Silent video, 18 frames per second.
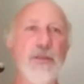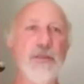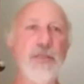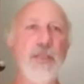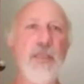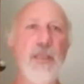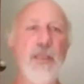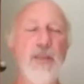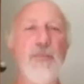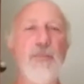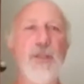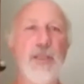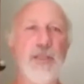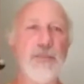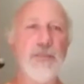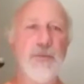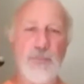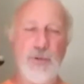See? But
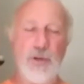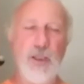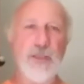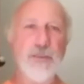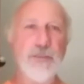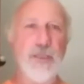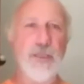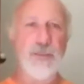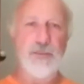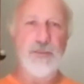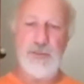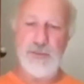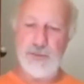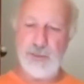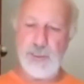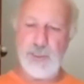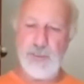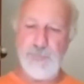it's a process, you
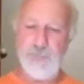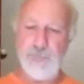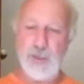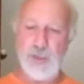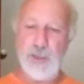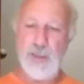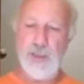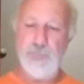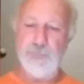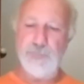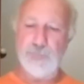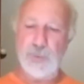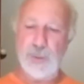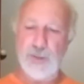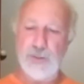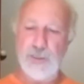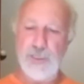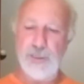see?
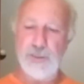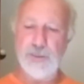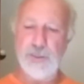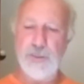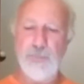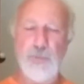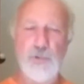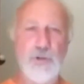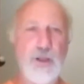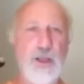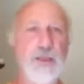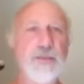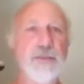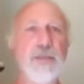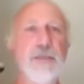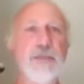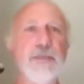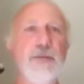Teach the
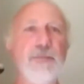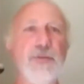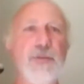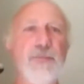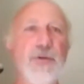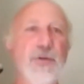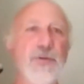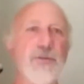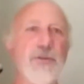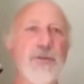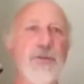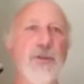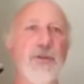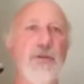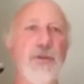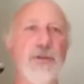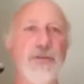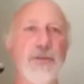process of devotion to
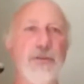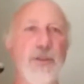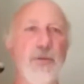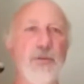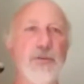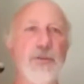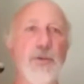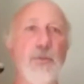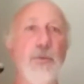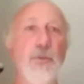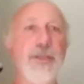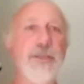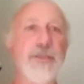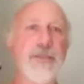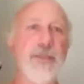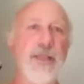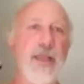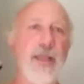Krishna. So what
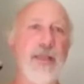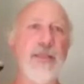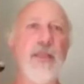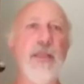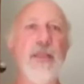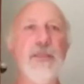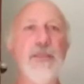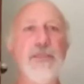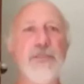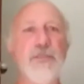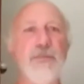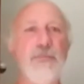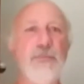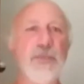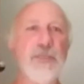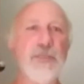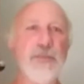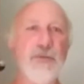is that?
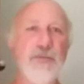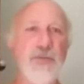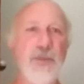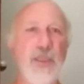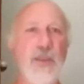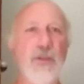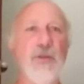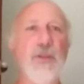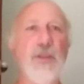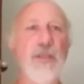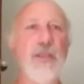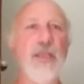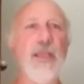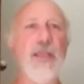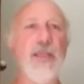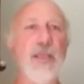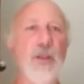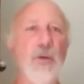Submissive hearing
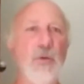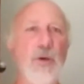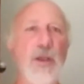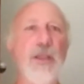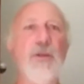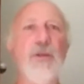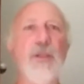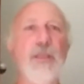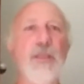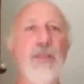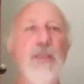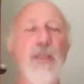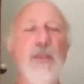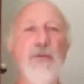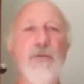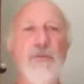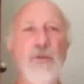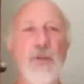and inquiring
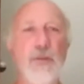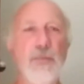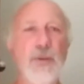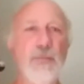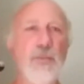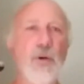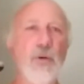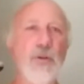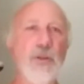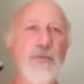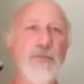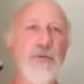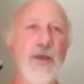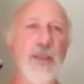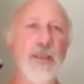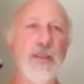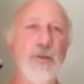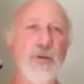from a bona
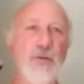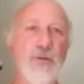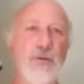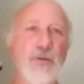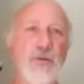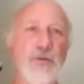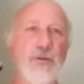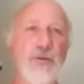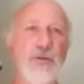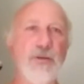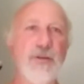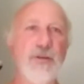fide guru.